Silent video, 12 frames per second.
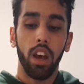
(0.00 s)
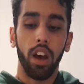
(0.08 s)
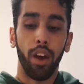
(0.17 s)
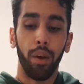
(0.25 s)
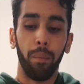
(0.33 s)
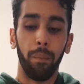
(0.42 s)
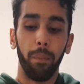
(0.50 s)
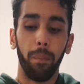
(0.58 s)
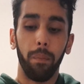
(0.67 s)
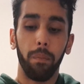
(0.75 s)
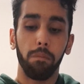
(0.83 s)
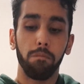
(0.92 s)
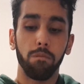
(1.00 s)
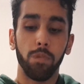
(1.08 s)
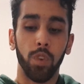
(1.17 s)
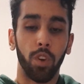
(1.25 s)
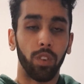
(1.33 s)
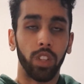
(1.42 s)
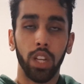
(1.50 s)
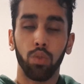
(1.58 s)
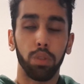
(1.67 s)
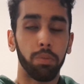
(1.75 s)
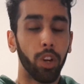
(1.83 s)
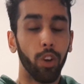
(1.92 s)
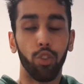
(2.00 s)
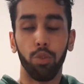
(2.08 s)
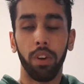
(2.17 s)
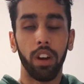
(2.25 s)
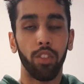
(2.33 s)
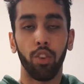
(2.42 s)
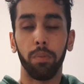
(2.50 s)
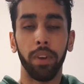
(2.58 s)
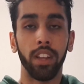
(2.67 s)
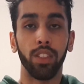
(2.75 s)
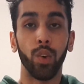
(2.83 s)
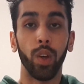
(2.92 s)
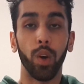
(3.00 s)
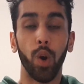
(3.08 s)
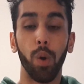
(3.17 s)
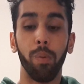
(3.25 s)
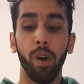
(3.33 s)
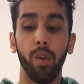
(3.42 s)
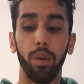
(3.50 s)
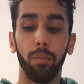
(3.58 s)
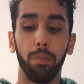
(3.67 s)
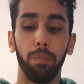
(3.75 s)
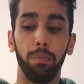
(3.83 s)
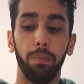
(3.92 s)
So that's what's been going throughout my head throughout the whole poem.